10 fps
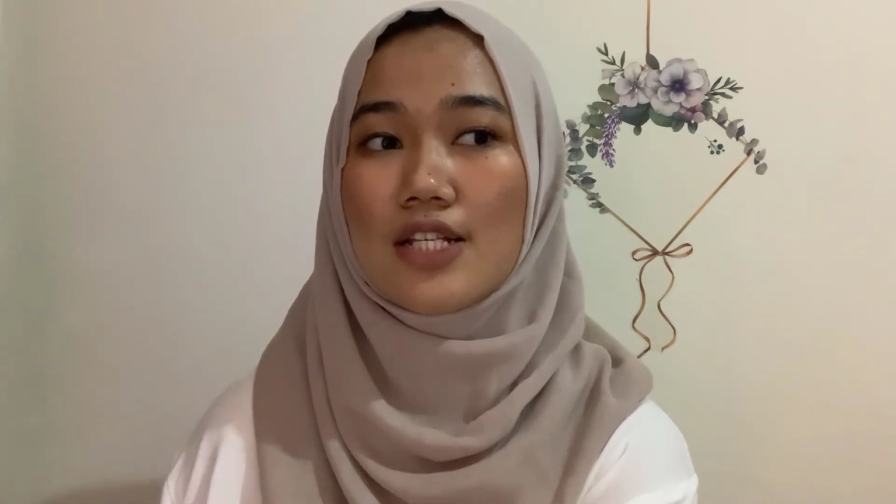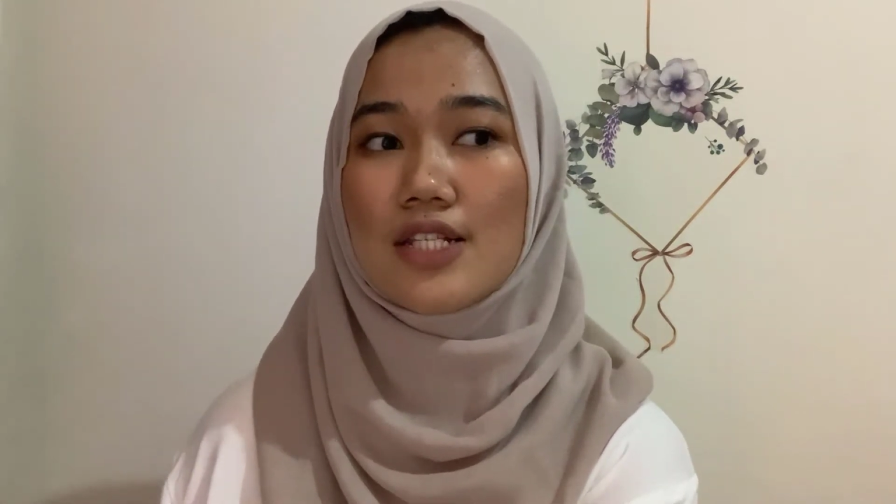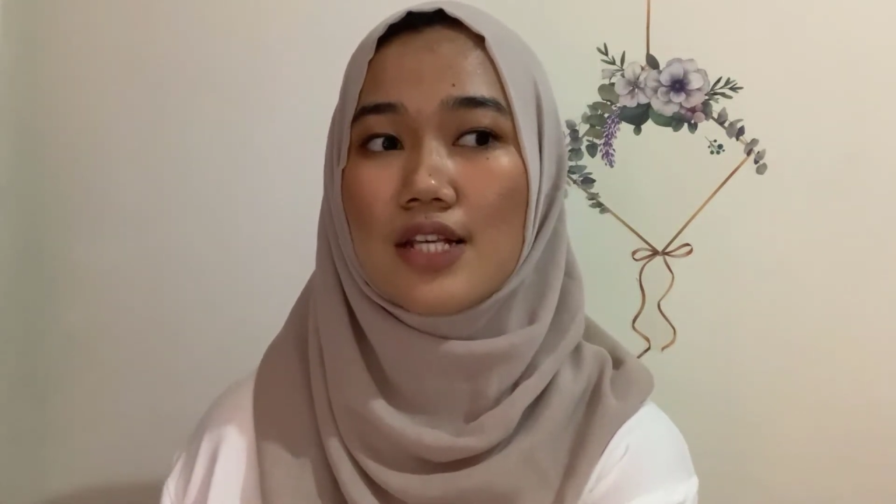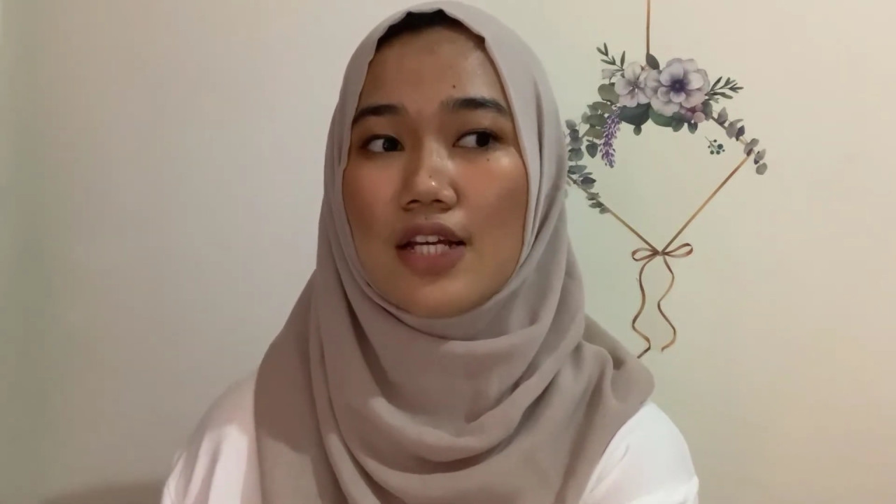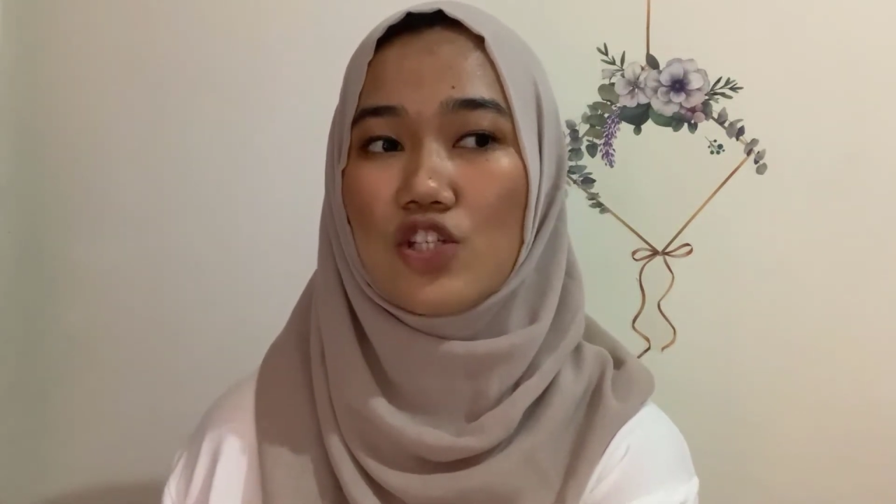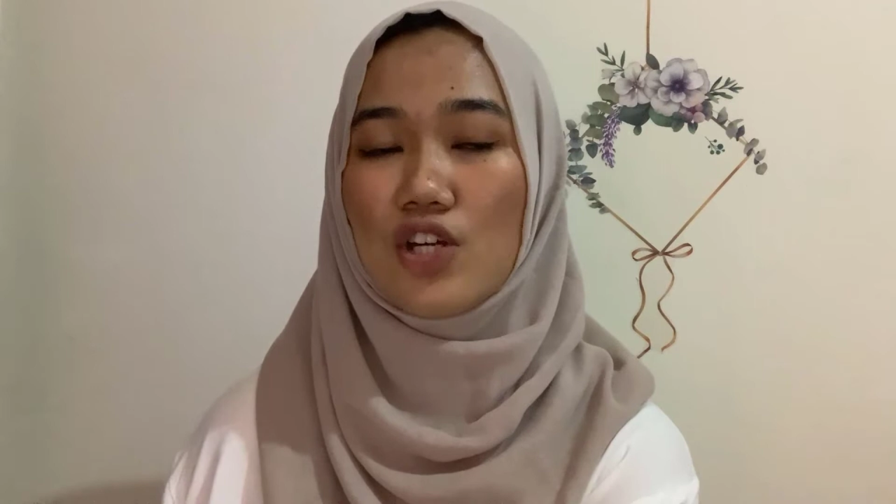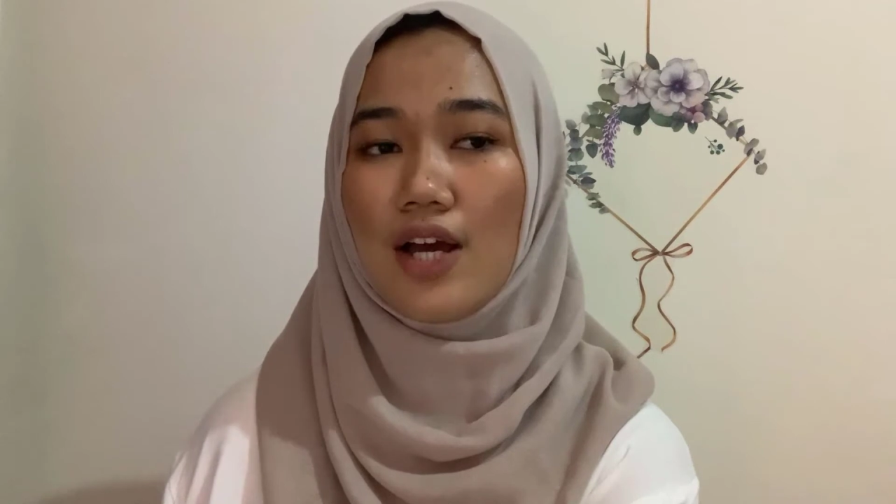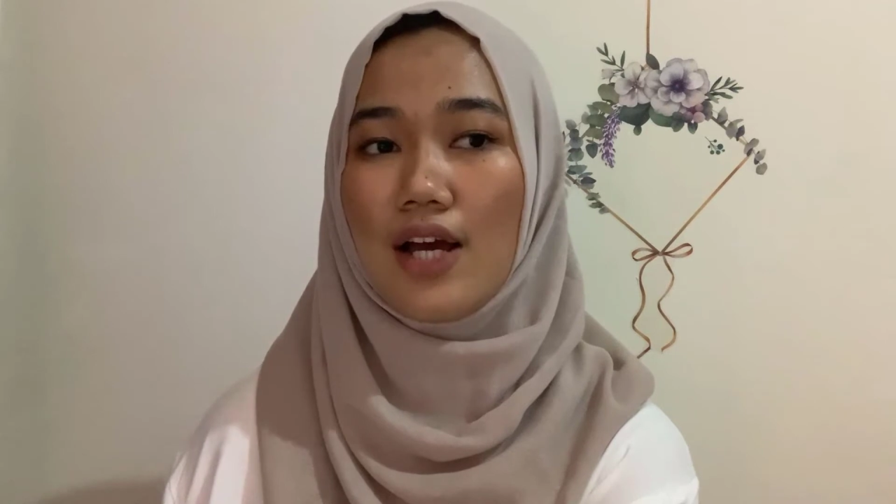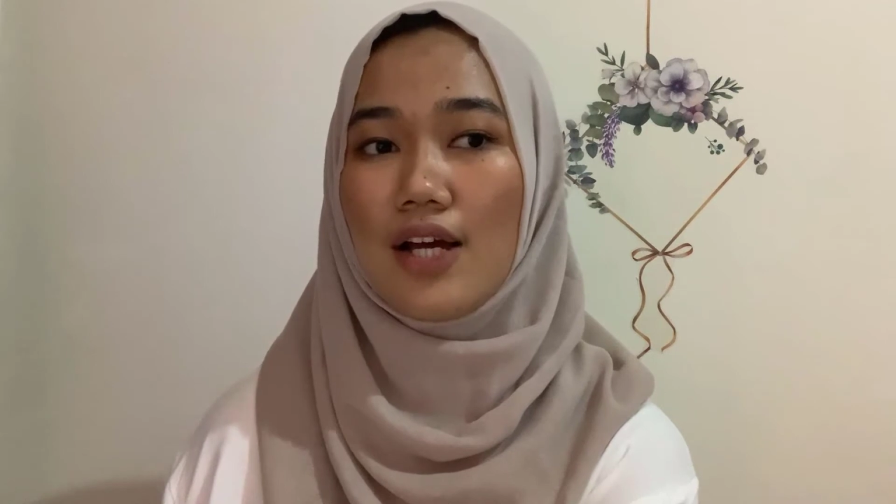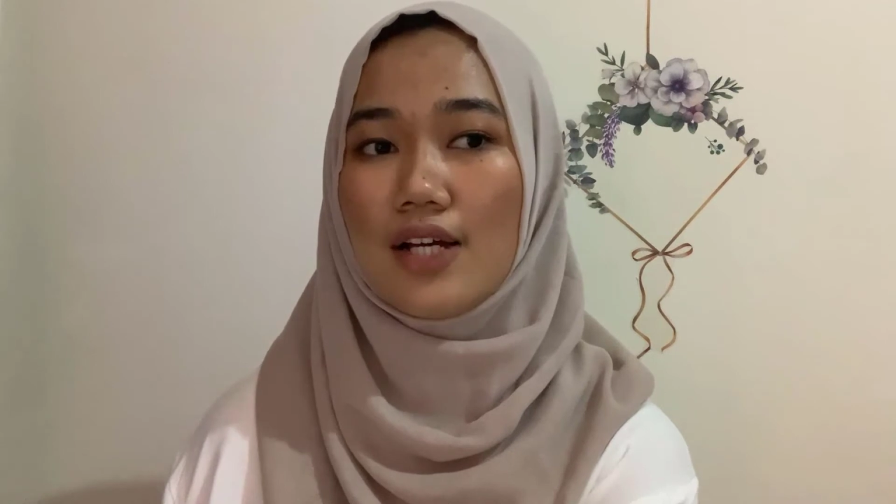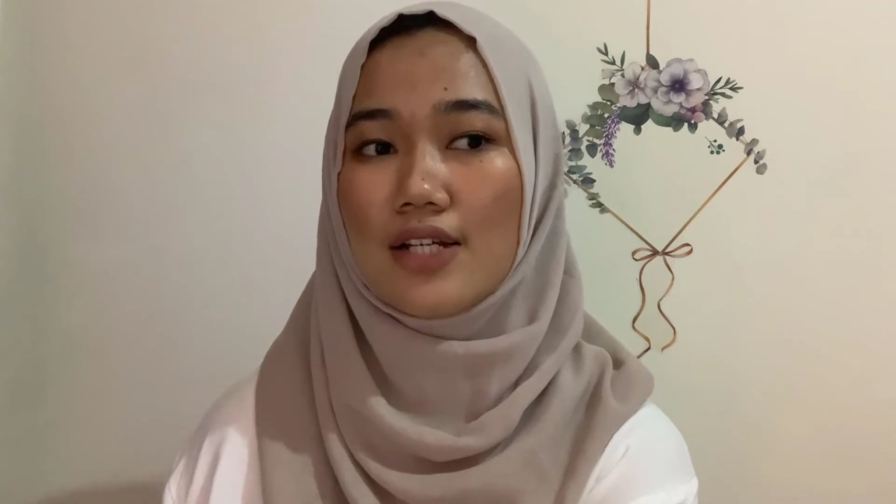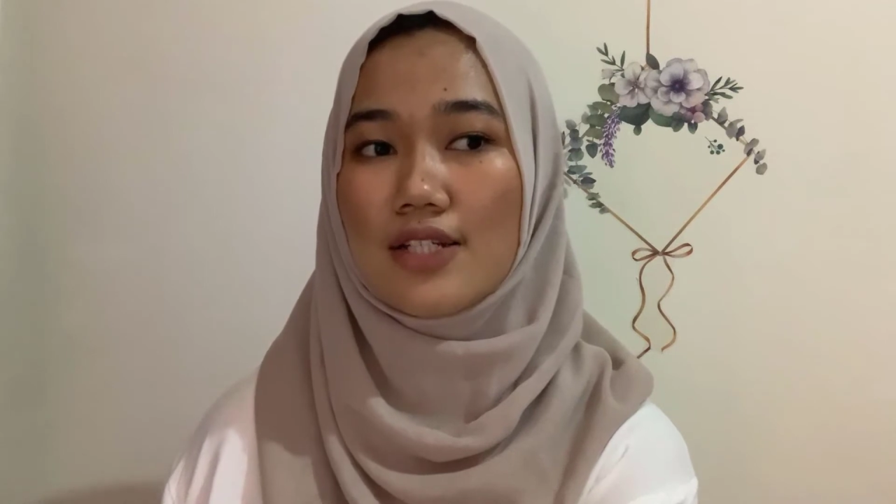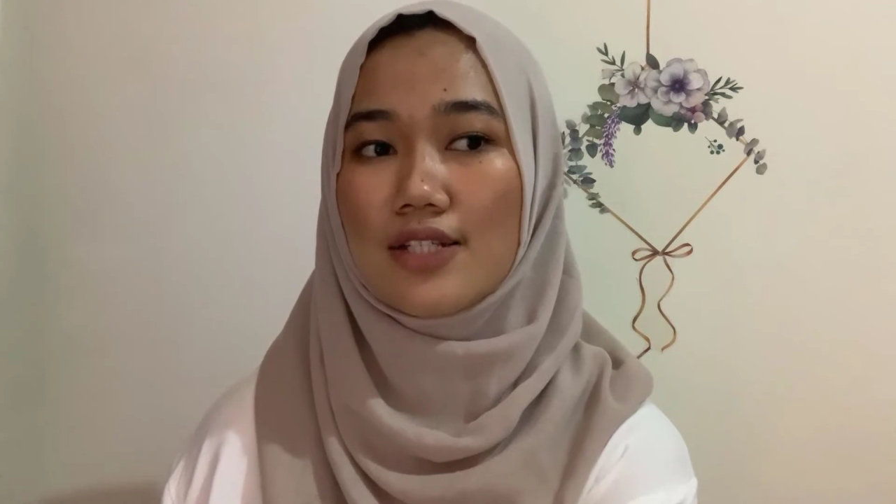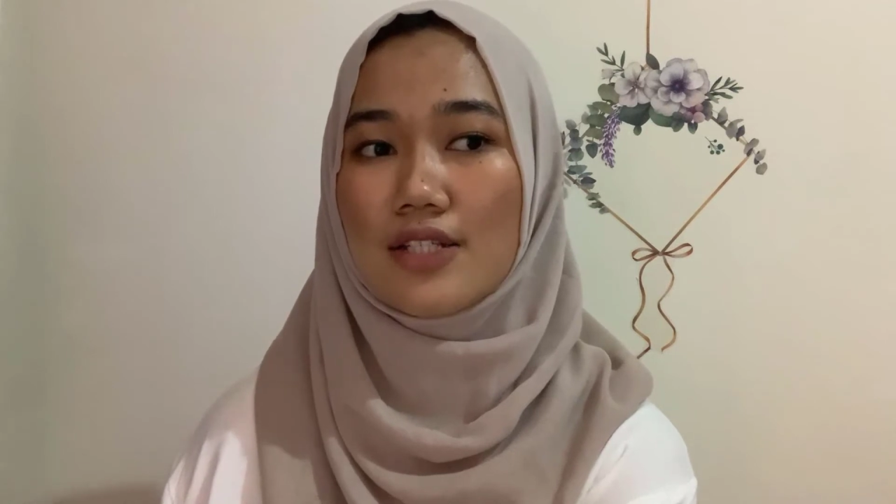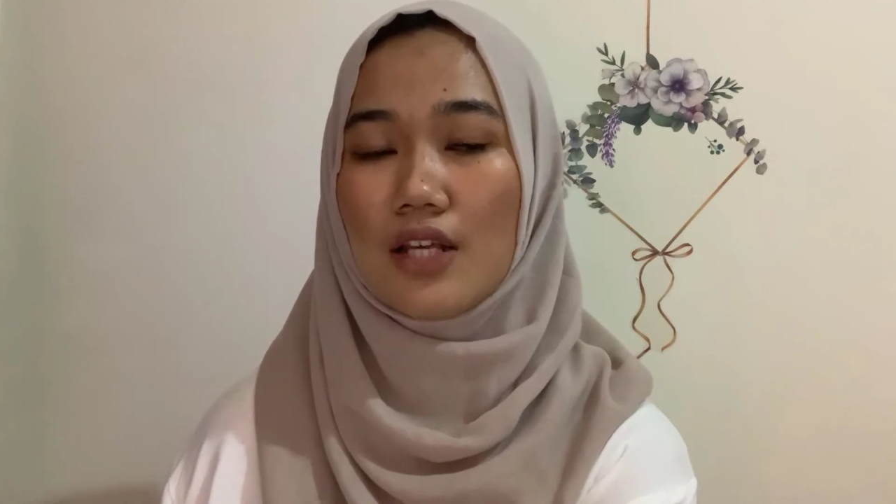such
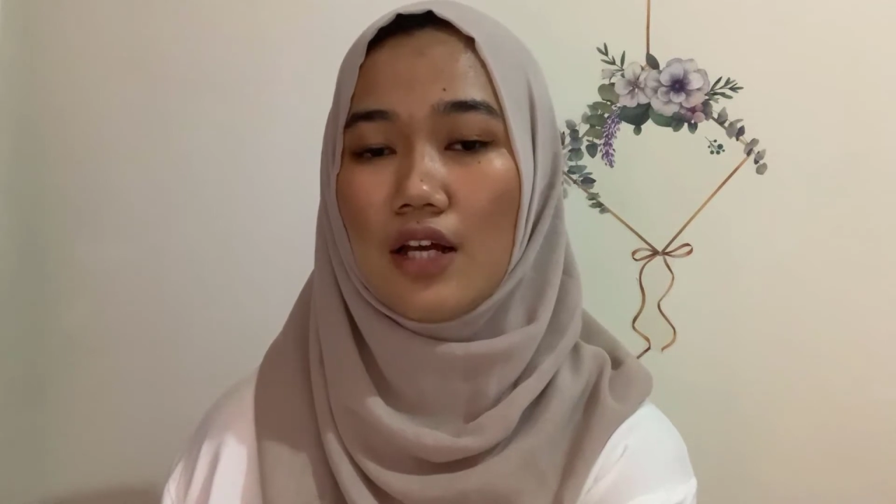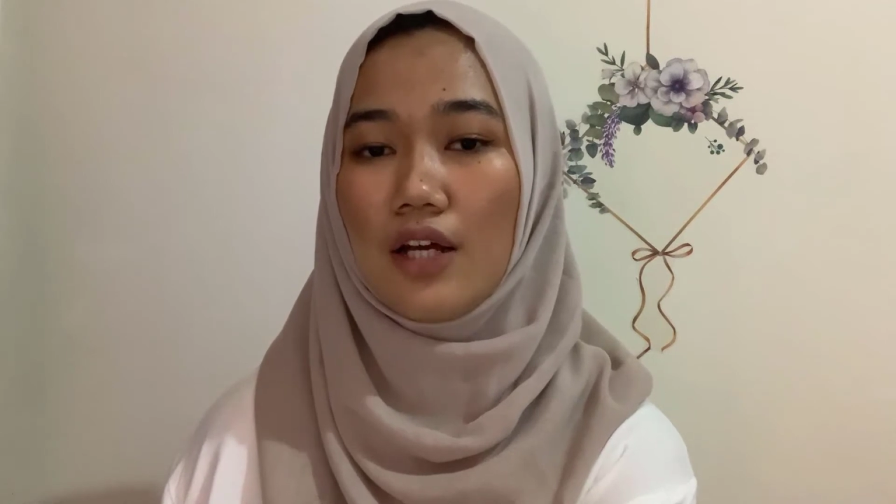as